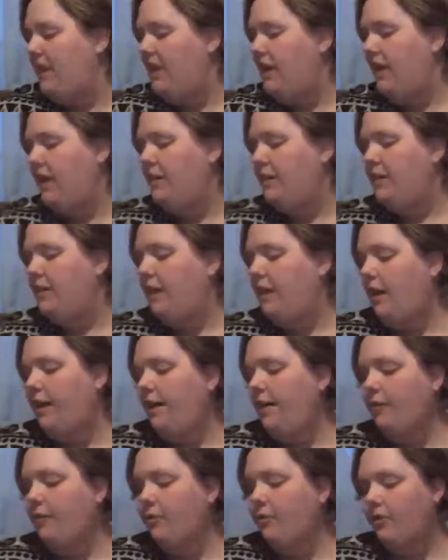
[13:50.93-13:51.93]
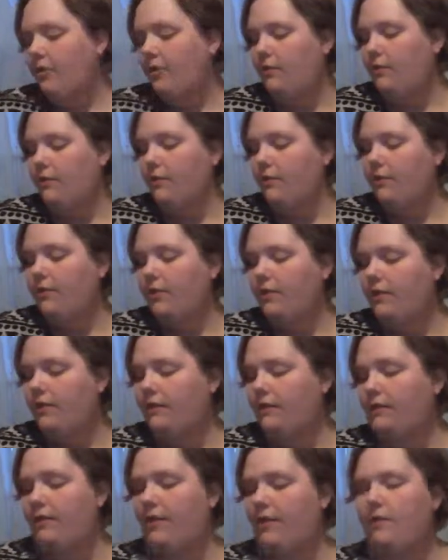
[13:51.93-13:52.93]
And then other
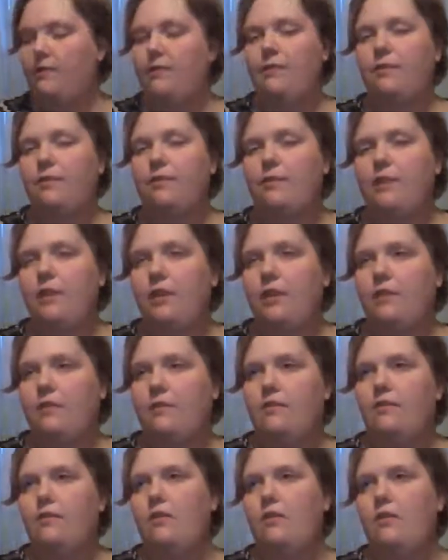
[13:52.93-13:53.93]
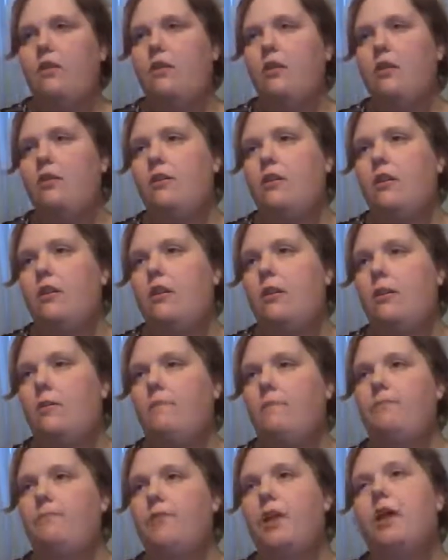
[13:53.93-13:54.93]
resources. Now, CC is not,
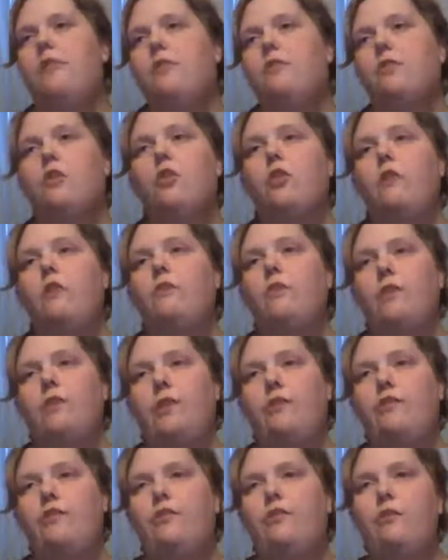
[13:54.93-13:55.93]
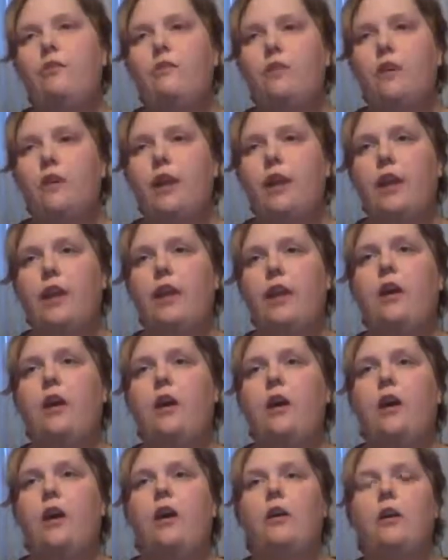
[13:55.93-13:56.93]
Classical Conversations is not a
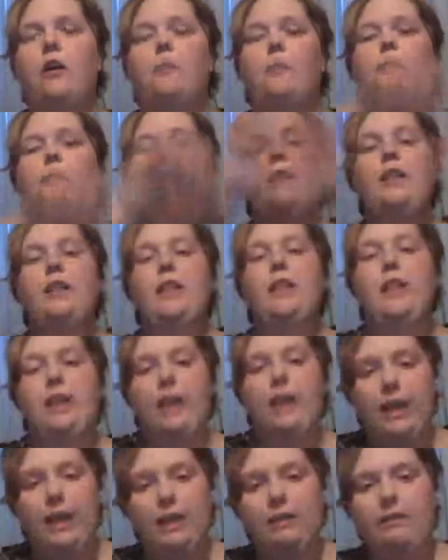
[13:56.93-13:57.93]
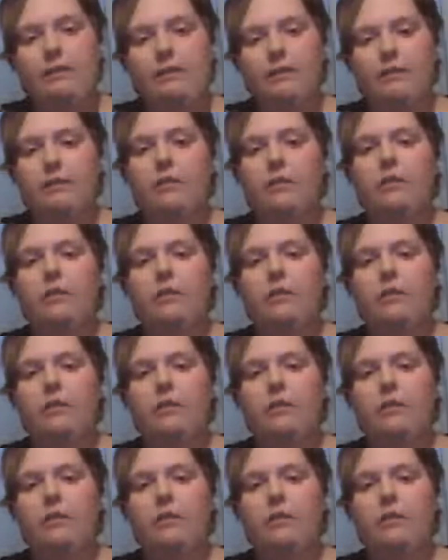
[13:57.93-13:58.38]
complete